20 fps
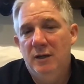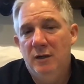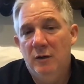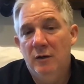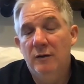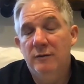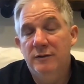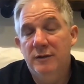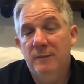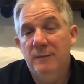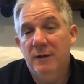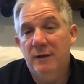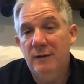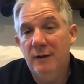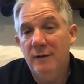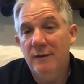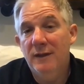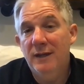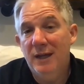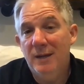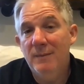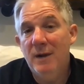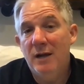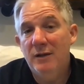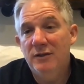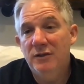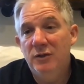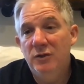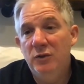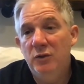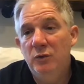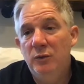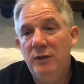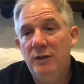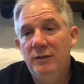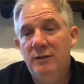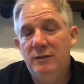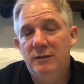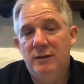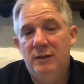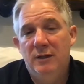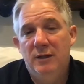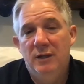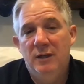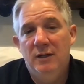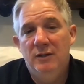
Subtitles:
or something to think about too, is